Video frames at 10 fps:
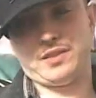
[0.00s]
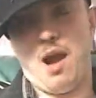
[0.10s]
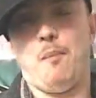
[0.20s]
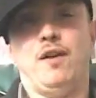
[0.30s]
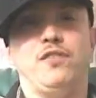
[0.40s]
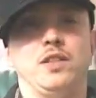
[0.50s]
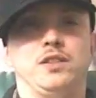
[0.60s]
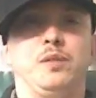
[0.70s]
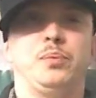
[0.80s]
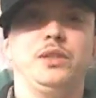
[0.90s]
Our
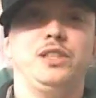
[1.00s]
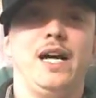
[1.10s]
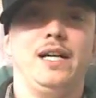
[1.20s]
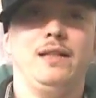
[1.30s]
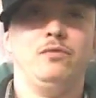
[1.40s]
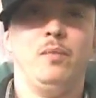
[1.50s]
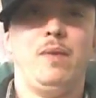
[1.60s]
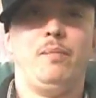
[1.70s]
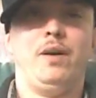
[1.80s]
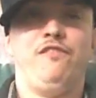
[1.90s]
motherfuckers appreciate it and
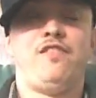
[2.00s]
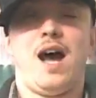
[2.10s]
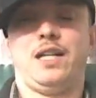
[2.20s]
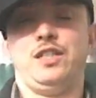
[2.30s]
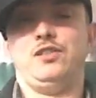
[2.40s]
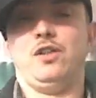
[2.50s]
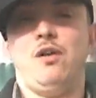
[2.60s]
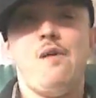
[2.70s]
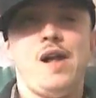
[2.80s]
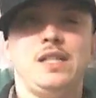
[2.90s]
remember it fondly, you
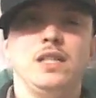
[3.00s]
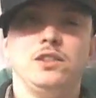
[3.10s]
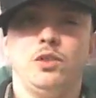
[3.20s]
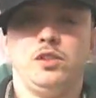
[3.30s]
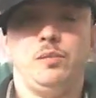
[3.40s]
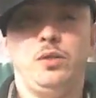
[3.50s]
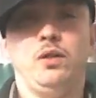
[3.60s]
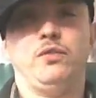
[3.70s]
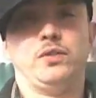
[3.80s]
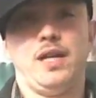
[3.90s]
know. So it's a
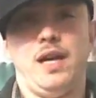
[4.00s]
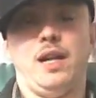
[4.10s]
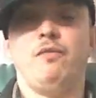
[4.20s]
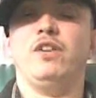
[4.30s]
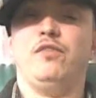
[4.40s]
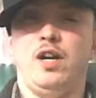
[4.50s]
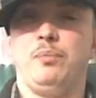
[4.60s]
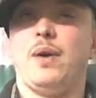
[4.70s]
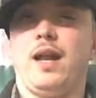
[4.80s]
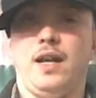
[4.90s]
beautiful thing, and I'm very, very
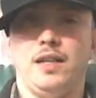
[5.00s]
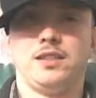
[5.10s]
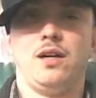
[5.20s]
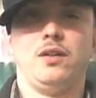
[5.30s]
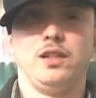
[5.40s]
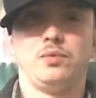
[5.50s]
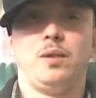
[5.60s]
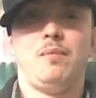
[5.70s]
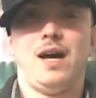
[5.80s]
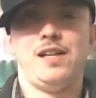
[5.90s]
proud of that song. That's
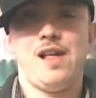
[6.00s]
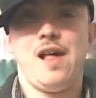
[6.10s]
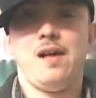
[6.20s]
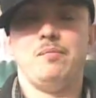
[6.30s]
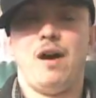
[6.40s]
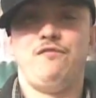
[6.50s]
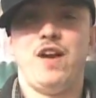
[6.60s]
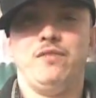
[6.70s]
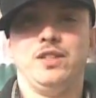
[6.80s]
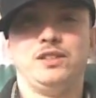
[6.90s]
one of my
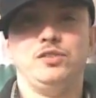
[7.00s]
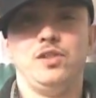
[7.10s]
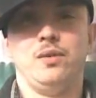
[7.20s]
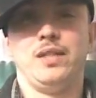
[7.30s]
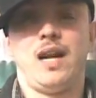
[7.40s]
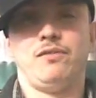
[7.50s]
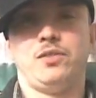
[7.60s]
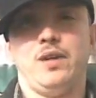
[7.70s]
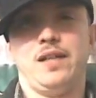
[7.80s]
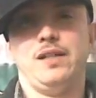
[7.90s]
favorites, you know, that I've
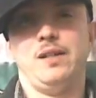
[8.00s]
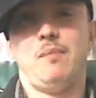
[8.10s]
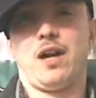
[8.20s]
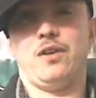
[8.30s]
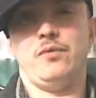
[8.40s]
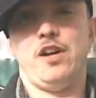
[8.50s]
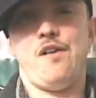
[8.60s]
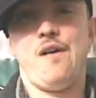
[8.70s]
created in my career.